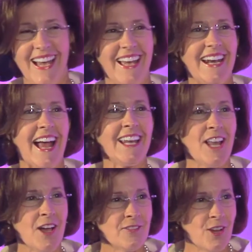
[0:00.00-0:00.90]
And I
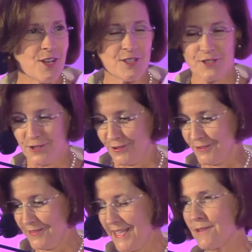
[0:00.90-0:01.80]
loved law
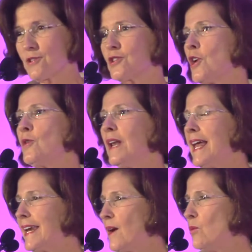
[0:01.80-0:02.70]
school. And I was so
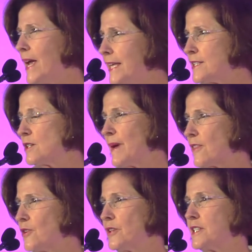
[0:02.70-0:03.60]
glad I waited till my
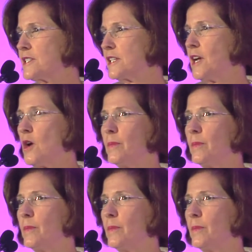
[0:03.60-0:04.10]
30s to go,